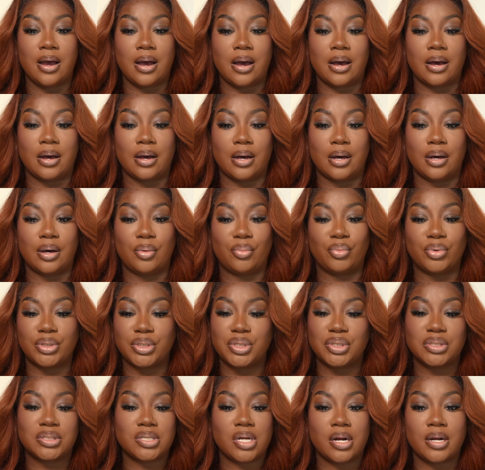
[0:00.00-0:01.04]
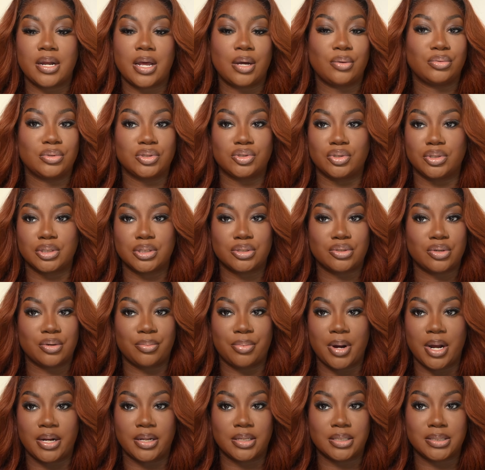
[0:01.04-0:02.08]
uh, when you're starting out with drugstore
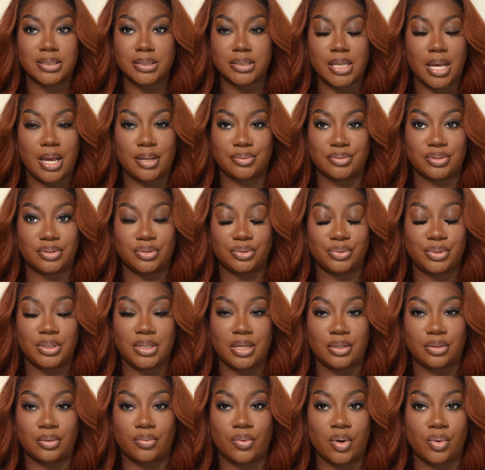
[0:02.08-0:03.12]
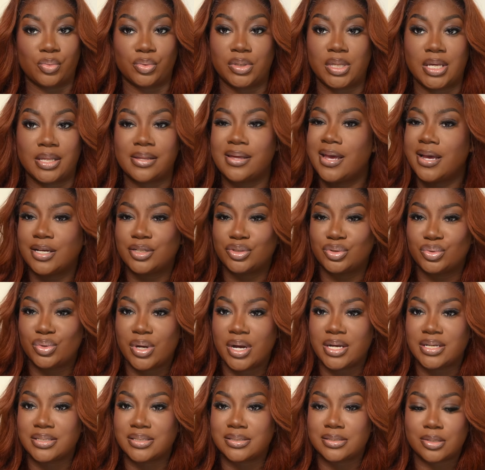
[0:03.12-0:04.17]
products there's absolutely nothing wrong with that as you
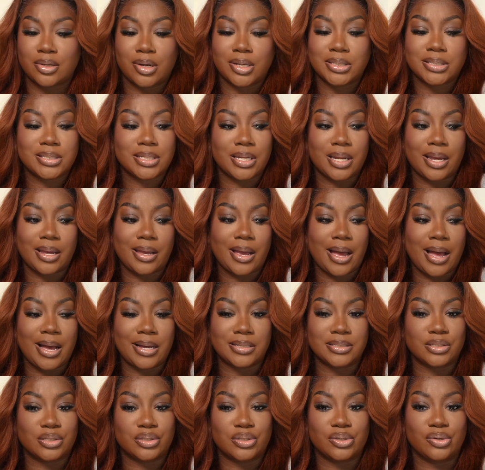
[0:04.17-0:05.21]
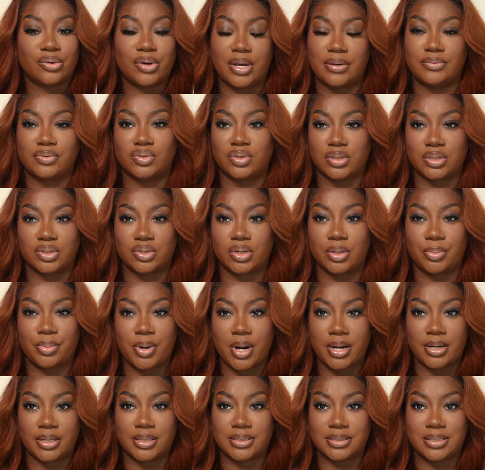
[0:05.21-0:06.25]
guys saw today i still have drugstore
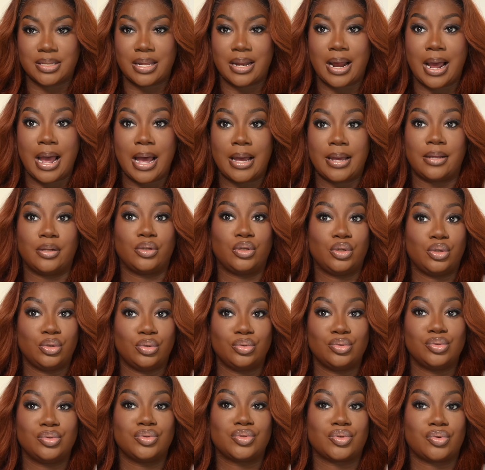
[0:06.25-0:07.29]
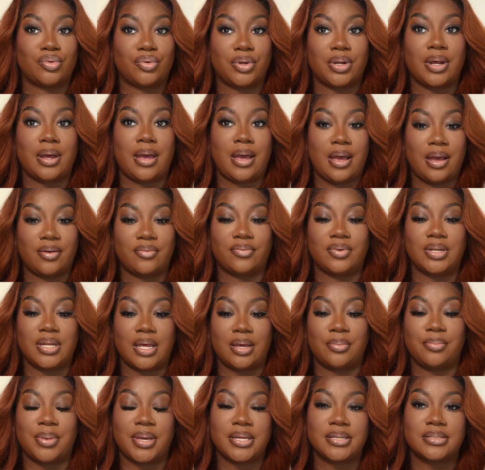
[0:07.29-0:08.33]
products that i use on an
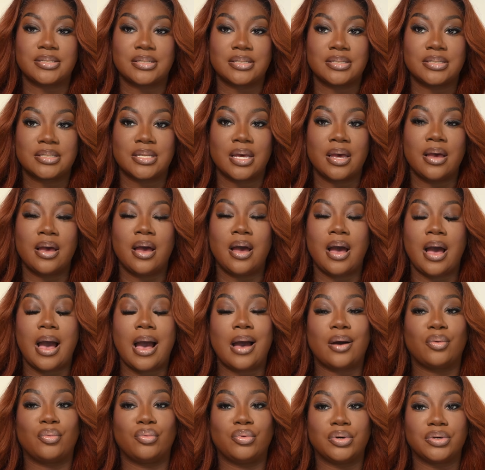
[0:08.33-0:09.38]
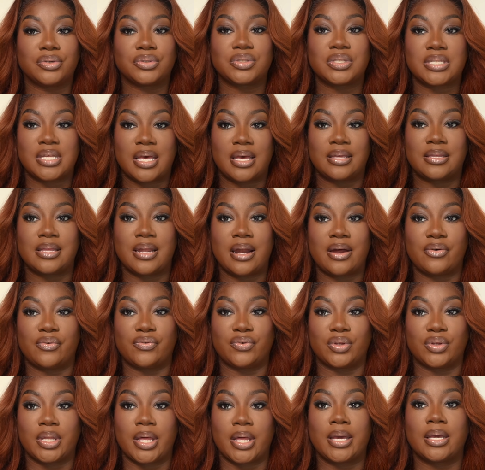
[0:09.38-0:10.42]
everyday basis i will say that i
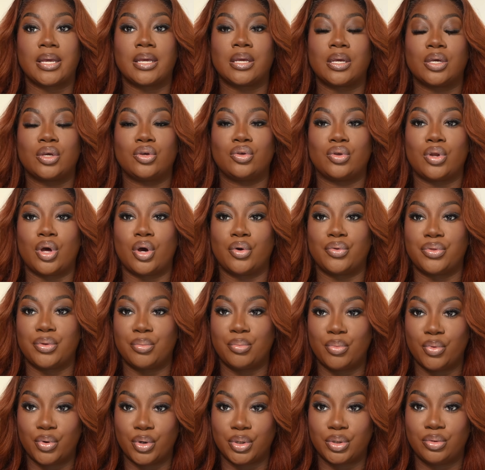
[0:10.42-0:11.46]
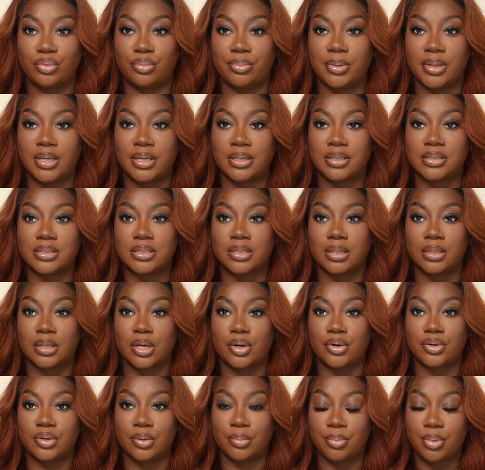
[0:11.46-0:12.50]
feel like you know the more you begin to
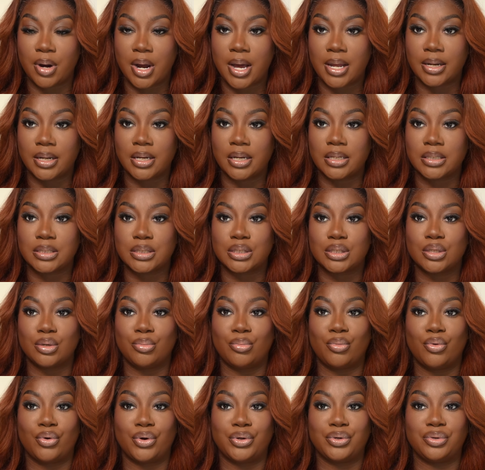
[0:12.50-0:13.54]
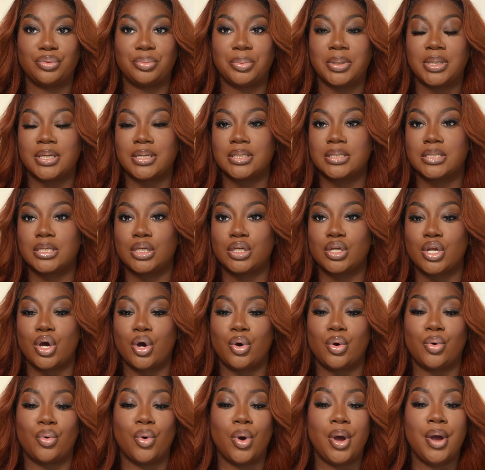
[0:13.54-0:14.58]
learn your products the more you begin to
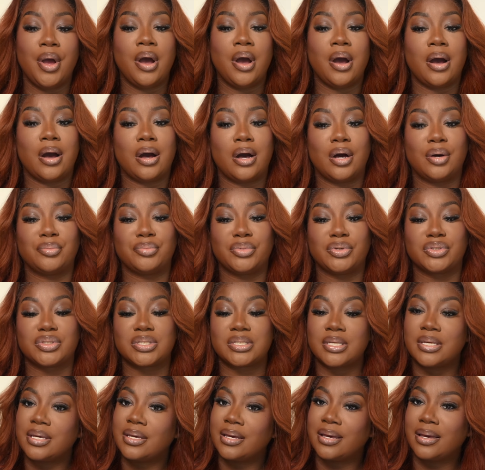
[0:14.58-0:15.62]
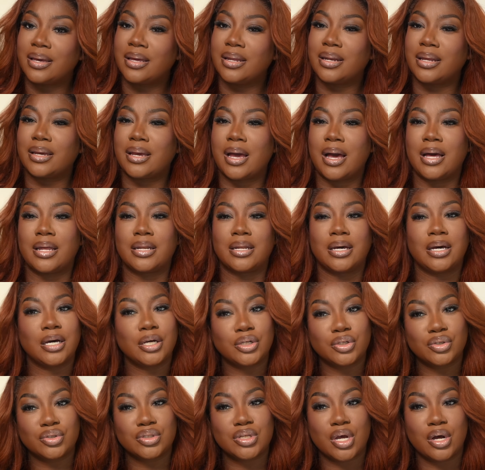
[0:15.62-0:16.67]
know um, your skin and kind of
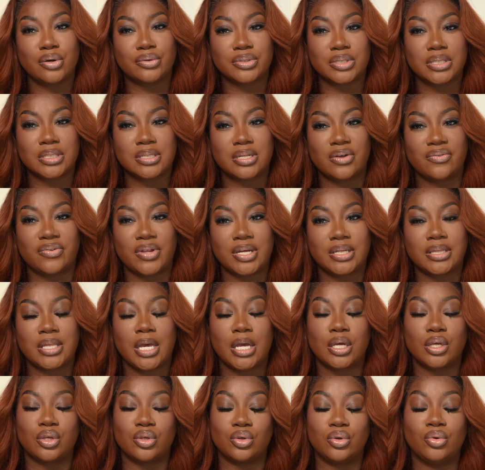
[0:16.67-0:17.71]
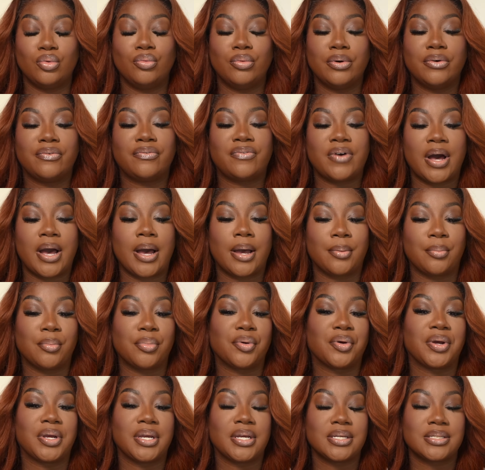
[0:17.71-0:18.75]
undertones and stuff like that you will will find
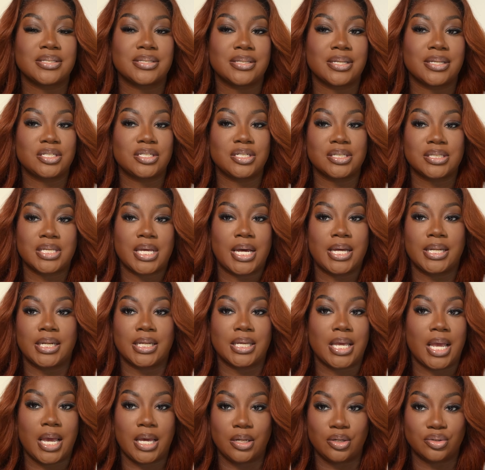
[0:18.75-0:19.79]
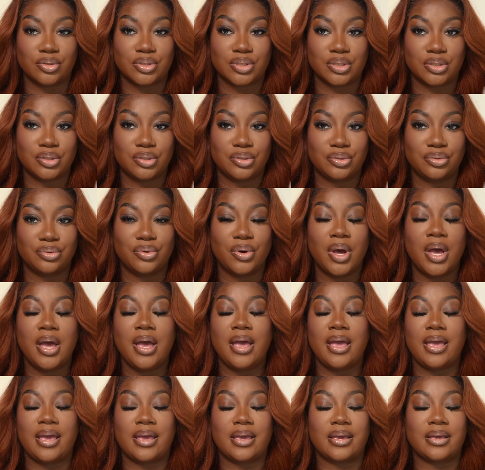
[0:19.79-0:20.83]
brands just kind of cater to you.
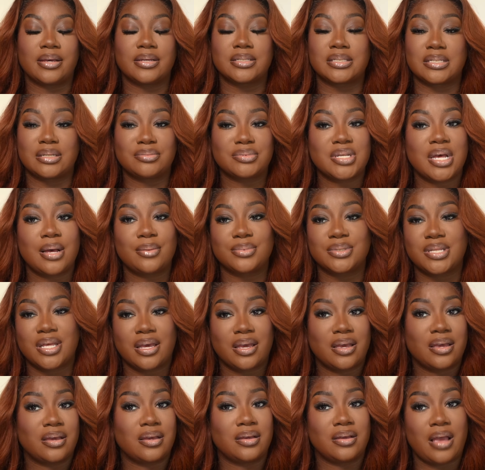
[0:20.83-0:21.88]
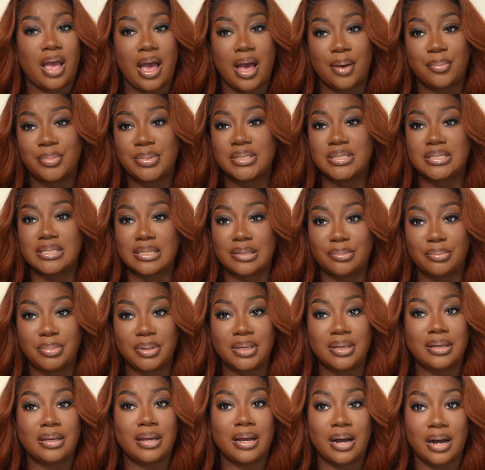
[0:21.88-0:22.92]
And sometimes they happen to
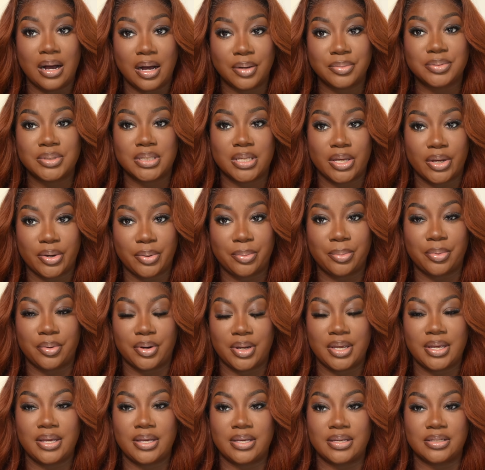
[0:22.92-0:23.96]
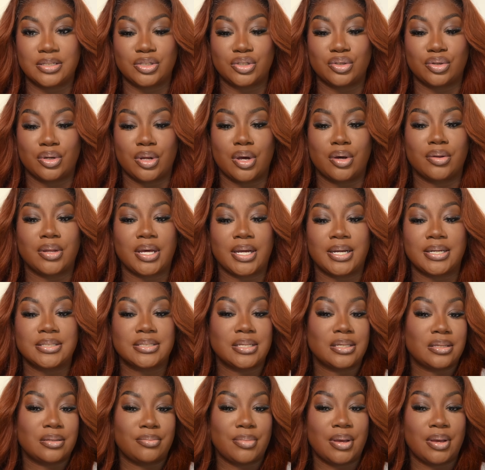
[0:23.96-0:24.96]
be upscale brands, you know. Like I said, the